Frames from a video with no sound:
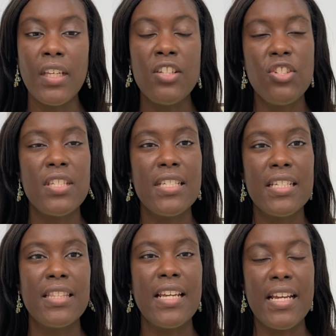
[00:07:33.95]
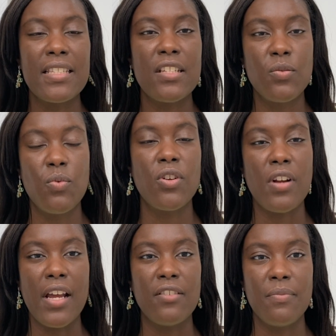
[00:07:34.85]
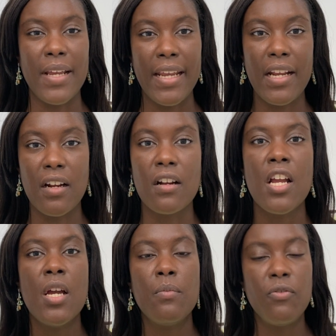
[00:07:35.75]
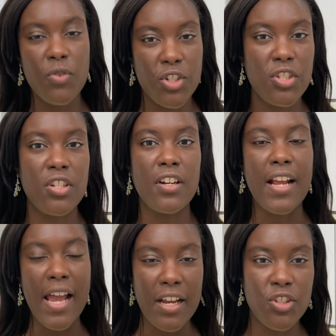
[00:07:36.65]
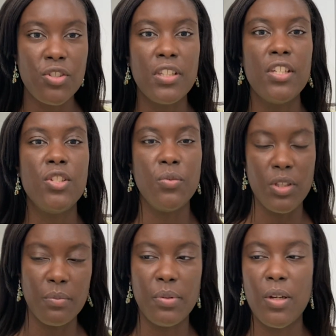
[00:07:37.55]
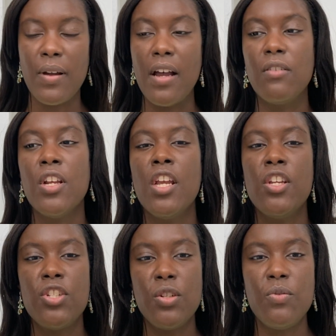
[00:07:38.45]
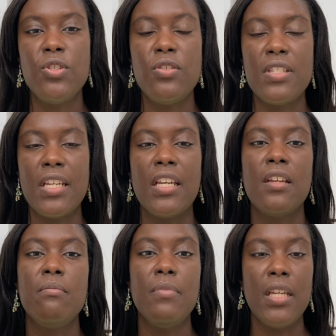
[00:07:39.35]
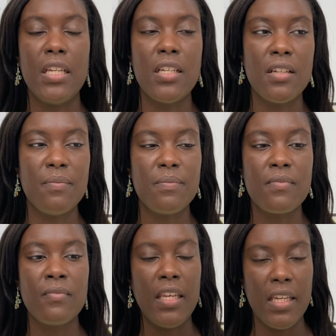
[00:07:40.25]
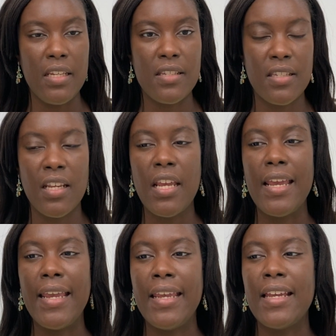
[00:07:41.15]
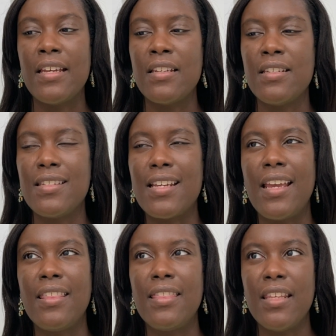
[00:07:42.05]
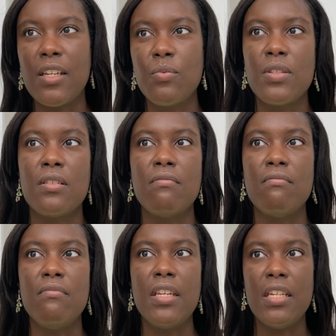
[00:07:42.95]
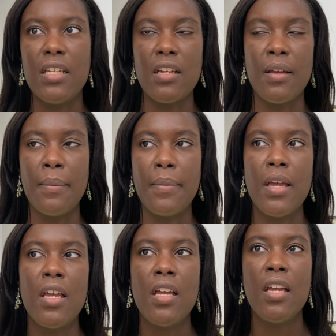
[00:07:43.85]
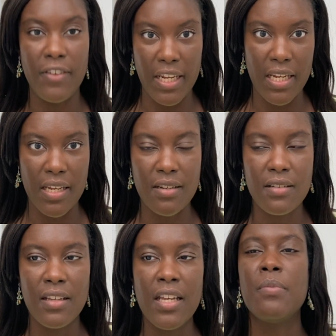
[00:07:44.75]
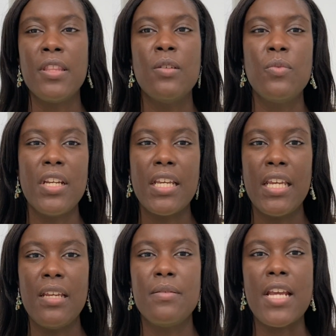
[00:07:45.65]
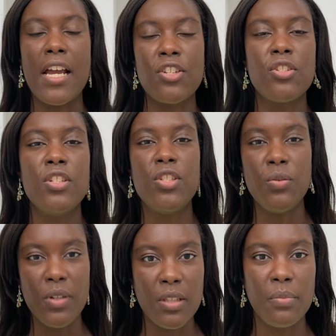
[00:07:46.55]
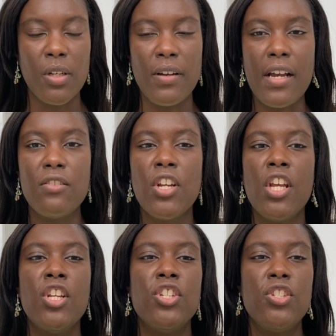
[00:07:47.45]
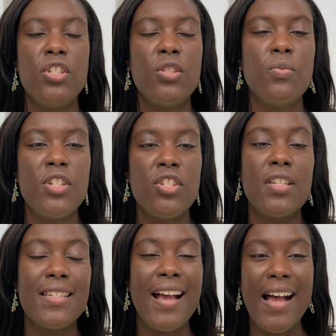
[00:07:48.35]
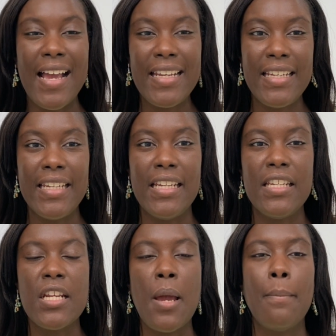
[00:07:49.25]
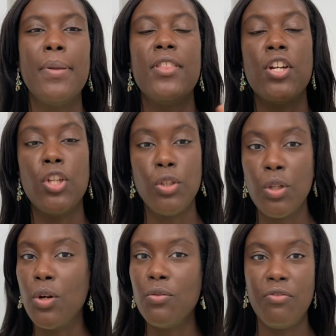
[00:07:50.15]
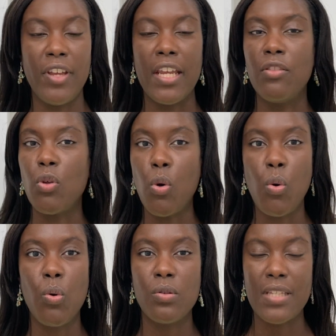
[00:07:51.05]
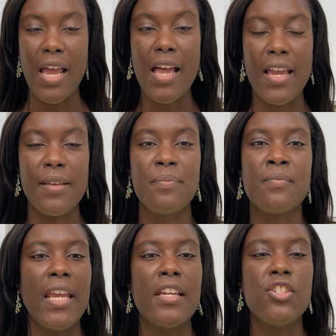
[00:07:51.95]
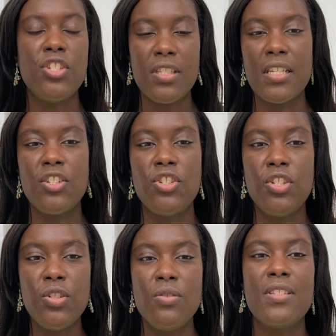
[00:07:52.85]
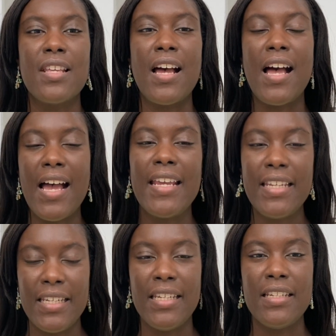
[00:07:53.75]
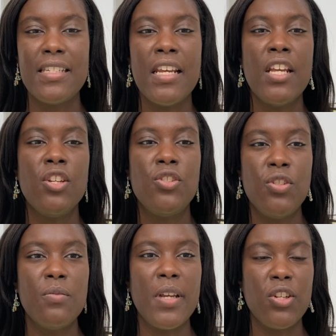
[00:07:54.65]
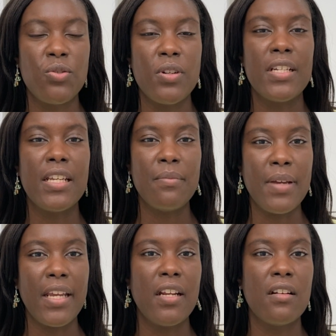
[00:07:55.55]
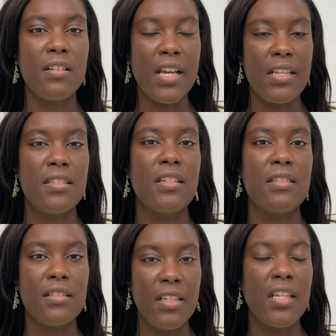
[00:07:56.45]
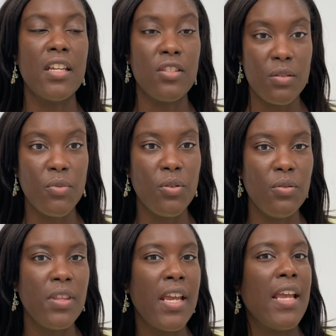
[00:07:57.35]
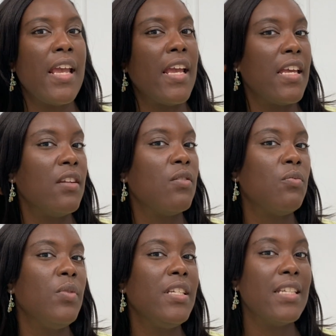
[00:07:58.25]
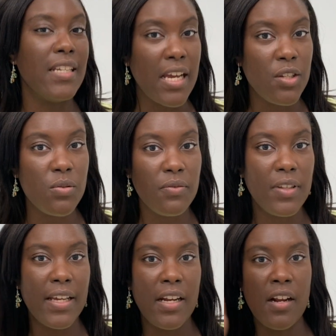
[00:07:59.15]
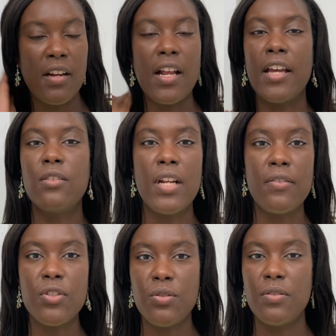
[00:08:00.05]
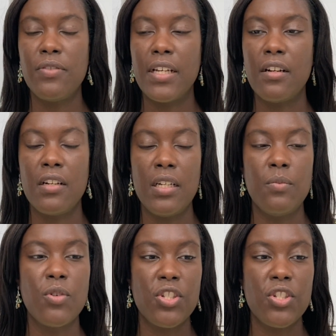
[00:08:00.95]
And she said to get the excess water out of my hair before she started actually doing the blowout, she was using medium heat, and I think it was a medium fan. But then when it came to actually doing the blowout, she switched it to high heat, but then a low fan the whole time. And she said she used the high heat to make sure to get my hair nice and sleek and smooth. And we did not do a flat iron. I don't have her do a flat iron anymore.